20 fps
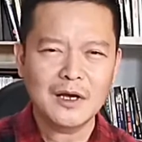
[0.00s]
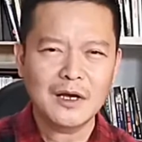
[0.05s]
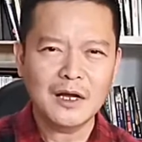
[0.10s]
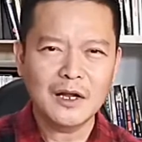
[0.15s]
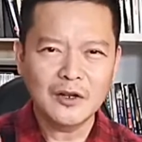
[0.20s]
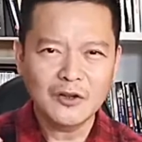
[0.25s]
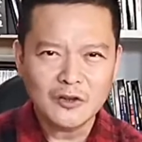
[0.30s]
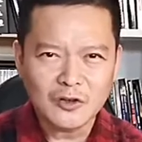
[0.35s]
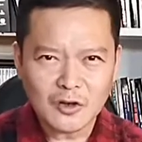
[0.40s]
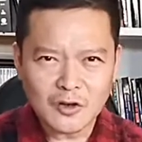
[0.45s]

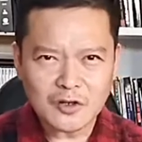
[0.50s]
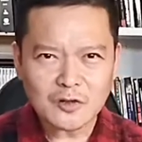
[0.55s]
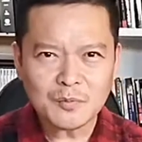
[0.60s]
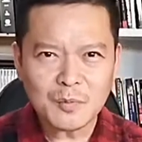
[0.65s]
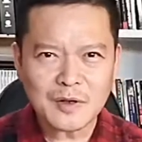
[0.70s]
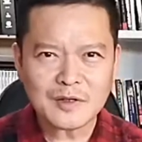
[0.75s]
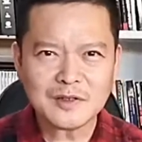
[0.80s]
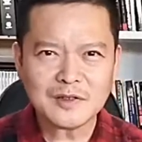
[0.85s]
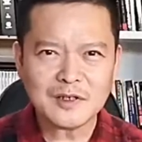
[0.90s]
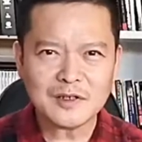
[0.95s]
In
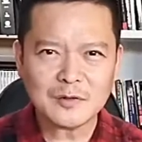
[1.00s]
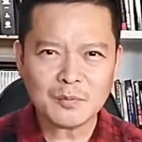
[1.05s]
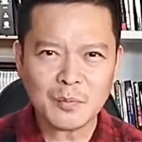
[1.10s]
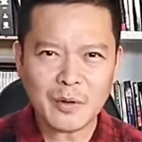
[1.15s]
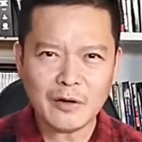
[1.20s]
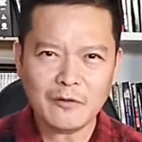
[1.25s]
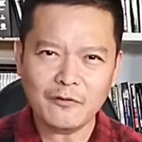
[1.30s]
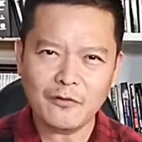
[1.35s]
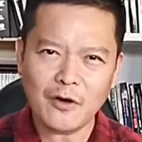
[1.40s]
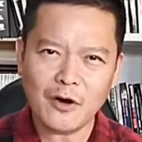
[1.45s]
Toastmasters
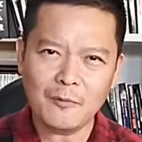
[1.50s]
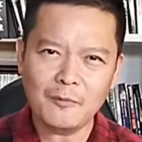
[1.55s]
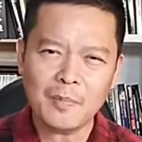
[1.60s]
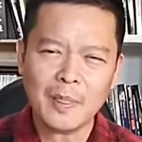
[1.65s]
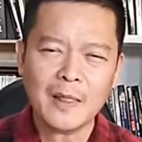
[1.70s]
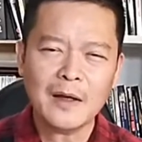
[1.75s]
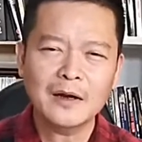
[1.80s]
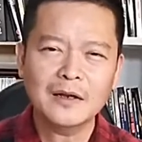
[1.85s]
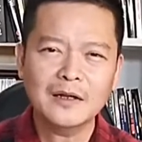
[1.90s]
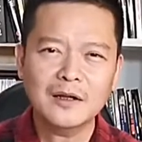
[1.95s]
platform,
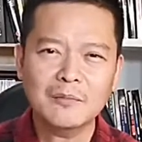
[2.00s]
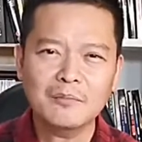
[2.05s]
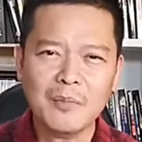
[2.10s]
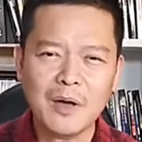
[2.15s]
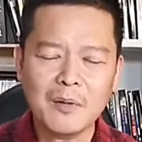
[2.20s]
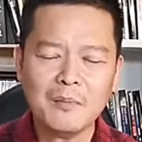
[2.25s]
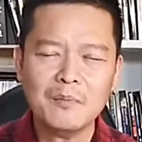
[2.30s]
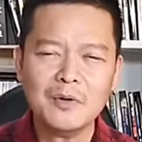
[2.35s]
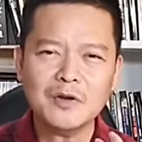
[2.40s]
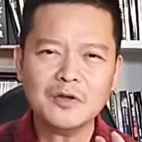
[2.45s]
the
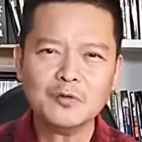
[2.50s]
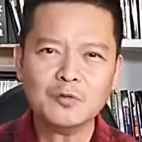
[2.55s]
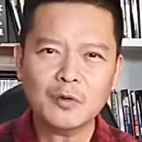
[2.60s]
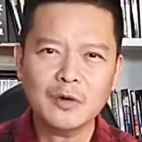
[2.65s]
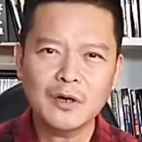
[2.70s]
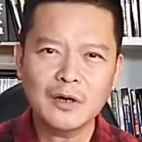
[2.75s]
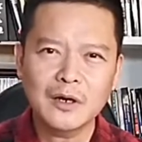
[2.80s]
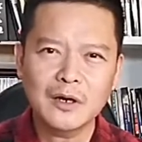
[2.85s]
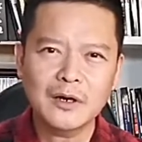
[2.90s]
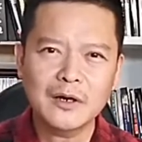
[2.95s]
members
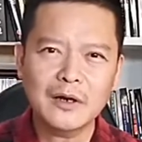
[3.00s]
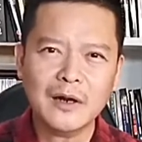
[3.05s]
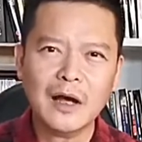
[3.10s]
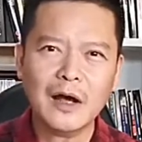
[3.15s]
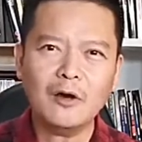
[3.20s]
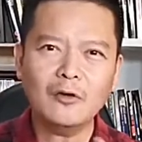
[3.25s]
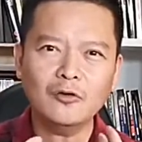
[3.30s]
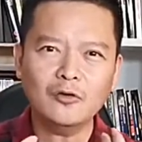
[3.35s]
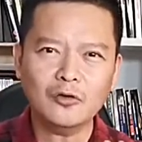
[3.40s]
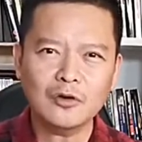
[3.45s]
will learn
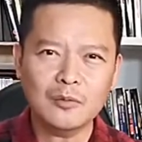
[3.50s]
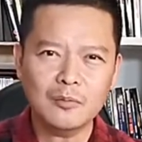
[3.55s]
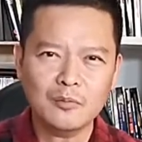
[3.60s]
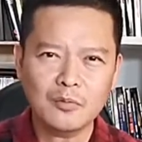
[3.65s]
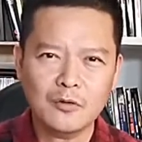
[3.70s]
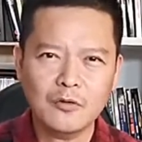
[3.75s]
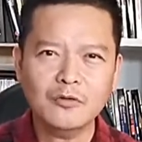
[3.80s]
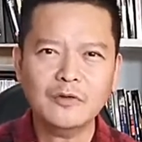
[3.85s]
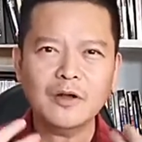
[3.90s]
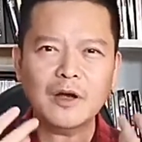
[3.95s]
how to
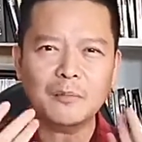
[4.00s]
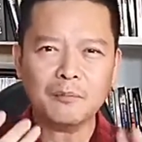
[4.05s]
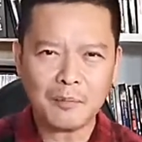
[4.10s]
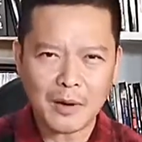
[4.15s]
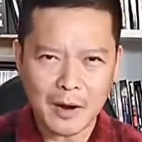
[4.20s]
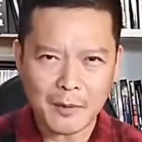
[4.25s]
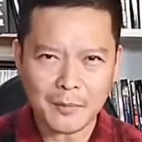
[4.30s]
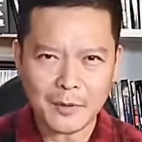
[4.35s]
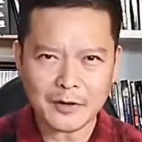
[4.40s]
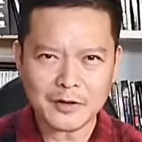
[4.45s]
improve their
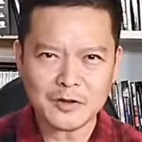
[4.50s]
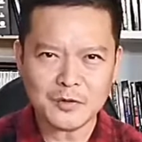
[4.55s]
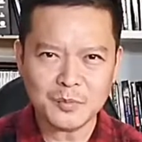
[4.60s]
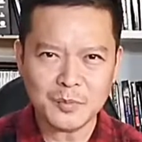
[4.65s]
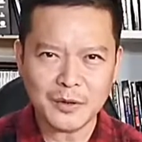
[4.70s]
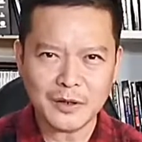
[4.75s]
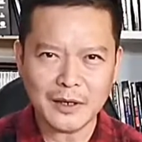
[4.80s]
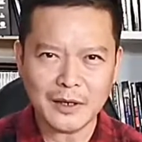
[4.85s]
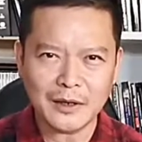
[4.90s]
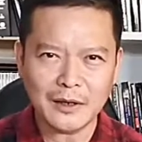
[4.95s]
public
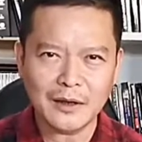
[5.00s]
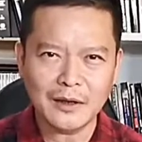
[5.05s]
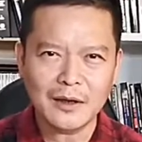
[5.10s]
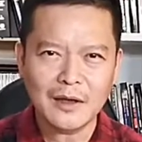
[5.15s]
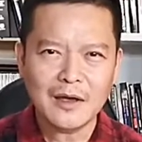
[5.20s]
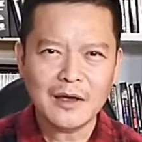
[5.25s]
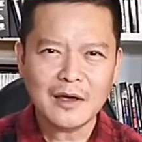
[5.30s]
speaking.